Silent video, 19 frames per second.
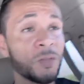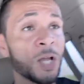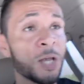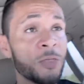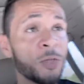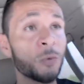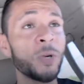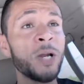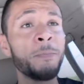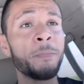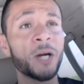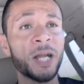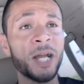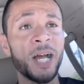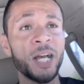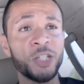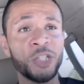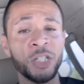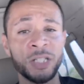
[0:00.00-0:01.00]
the
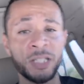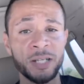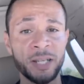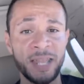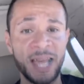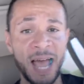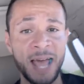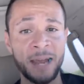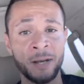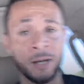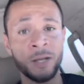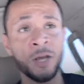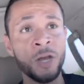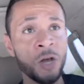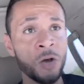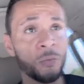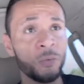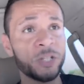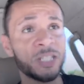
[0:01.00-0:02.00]
repercussions of that
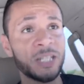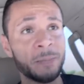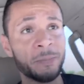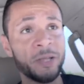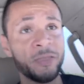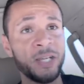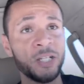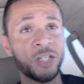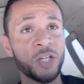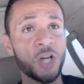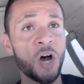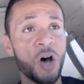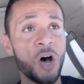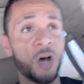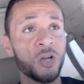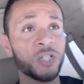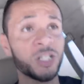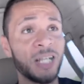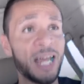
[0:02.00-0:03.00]
with some of these
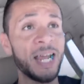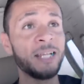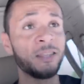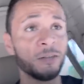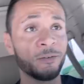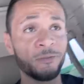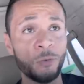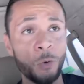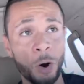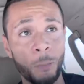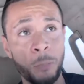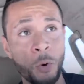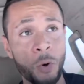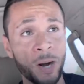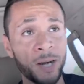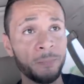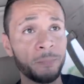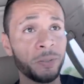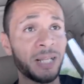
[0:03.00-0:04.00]
calls, like the
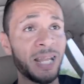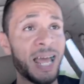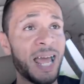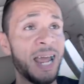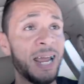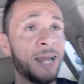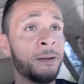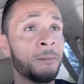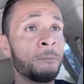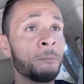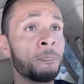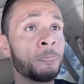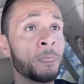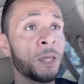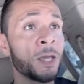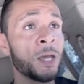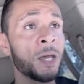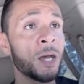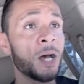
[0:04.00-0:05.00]
four-point play,
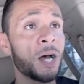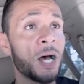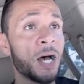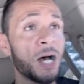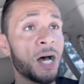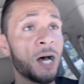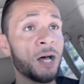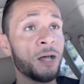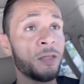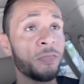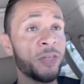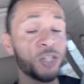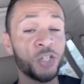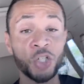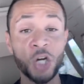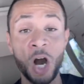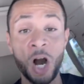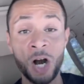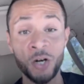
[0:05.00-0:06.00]
uh, the
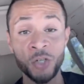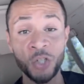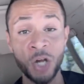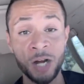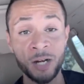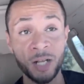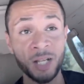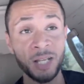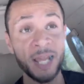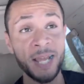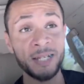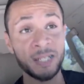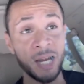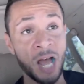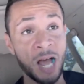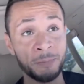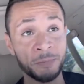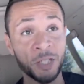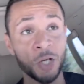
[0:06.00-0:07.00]
charge on Klay
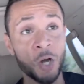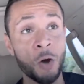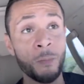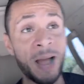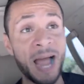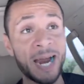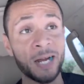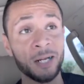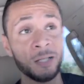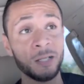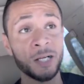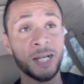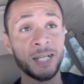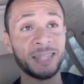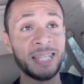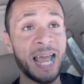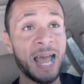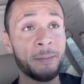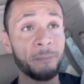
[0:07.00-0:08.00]
Thompson. Go back and look
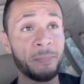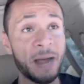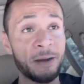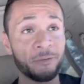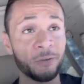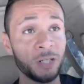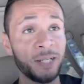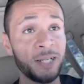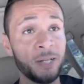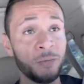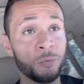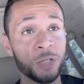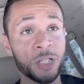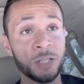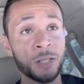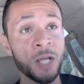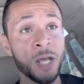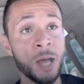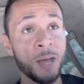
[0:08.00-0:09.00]
at that. Beverley
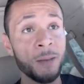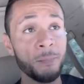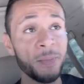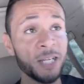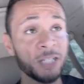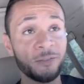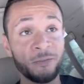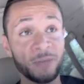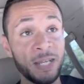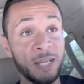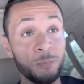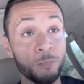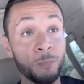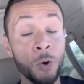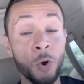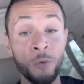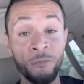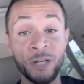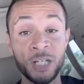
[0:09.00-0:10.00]
was his, he
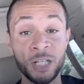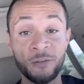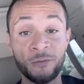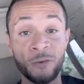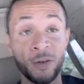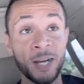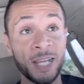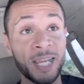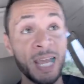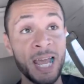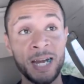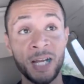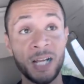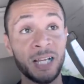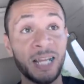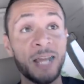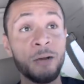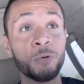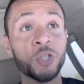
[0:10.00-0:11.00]
moved his foot again.
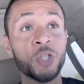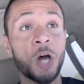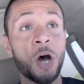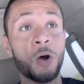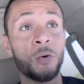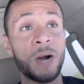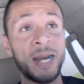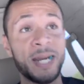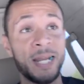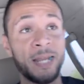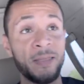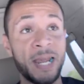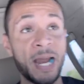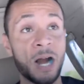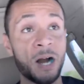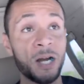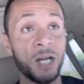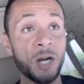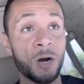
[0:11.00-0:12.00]
Klay was already in
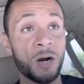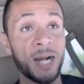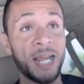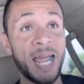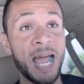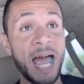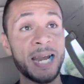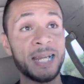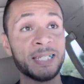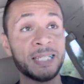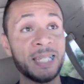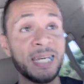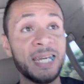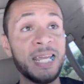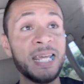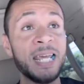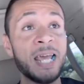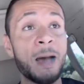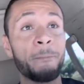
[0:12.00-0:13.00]
the air. He already had his
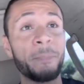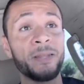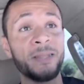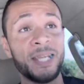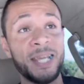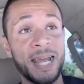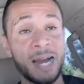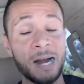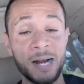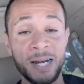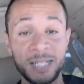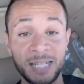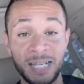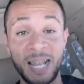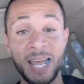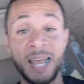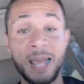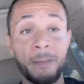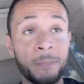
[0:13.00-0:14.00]
knee up in the air in his
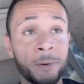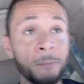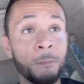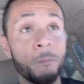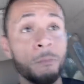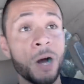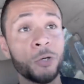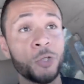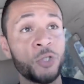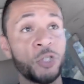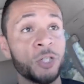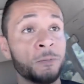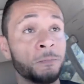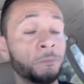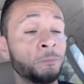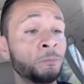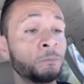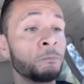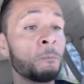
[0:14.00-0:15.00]
layup
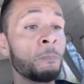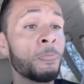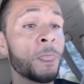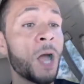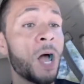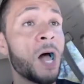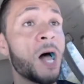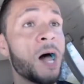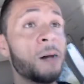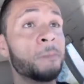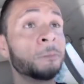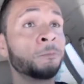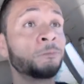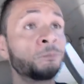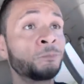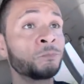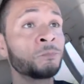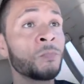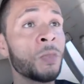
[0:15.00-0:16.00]
motion.
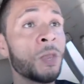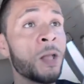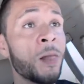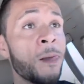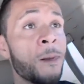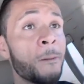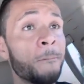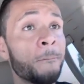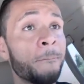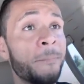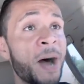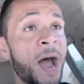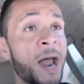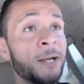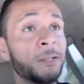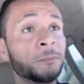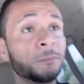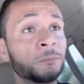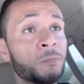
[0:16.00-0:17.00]
Um,
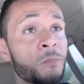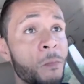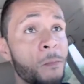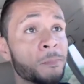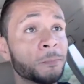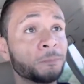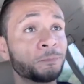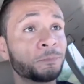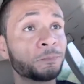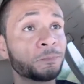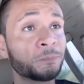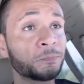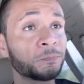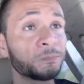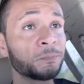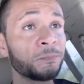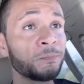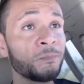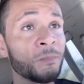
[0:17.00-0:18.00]
but
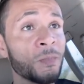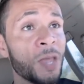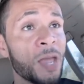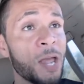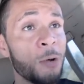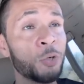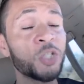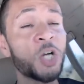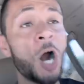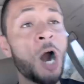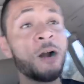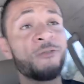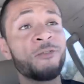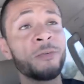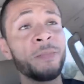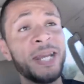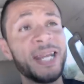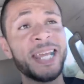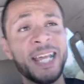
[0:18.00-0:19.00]
it was hard
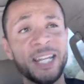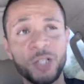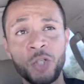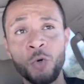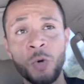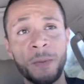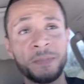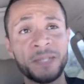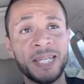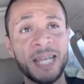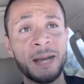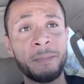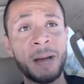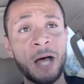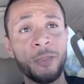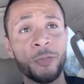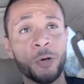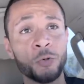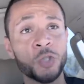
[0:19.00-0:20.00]
for me to get too upset
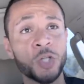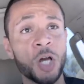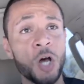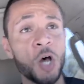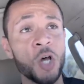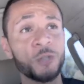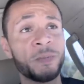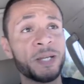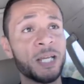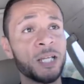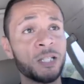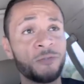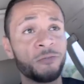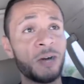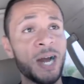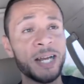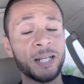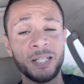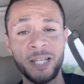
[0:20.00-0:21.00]
about those calls because
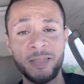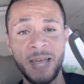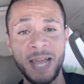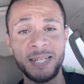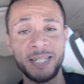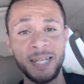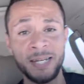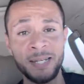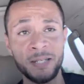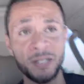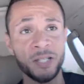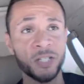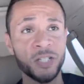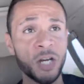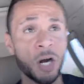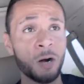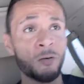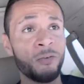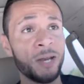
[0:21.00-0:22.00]
frankly, they didn't
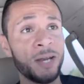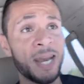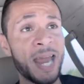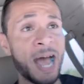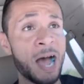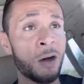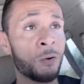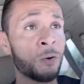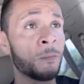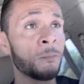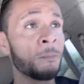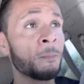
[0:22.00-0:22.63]
deserve it. Now,